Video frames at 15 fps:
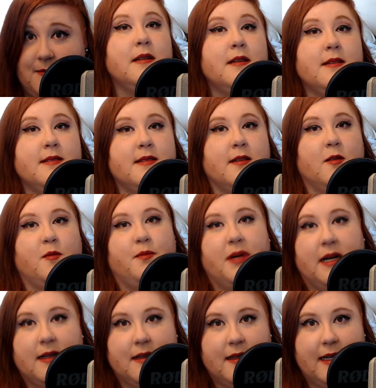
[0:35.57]
So
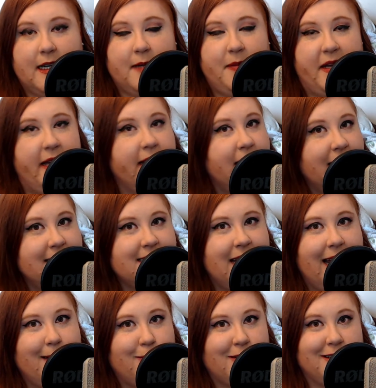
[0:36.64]
buckle up, hang on
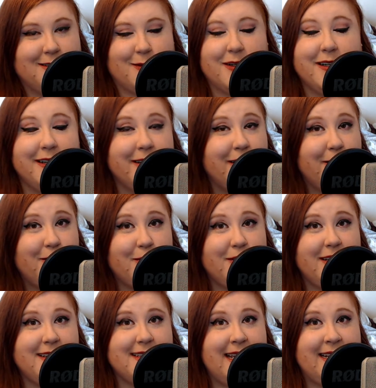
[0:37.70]
tight, because we're gonna go through
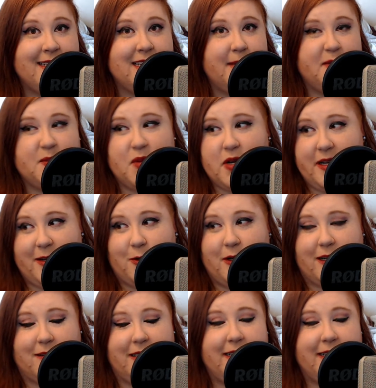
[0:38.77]
these 8 tips pretty quickly,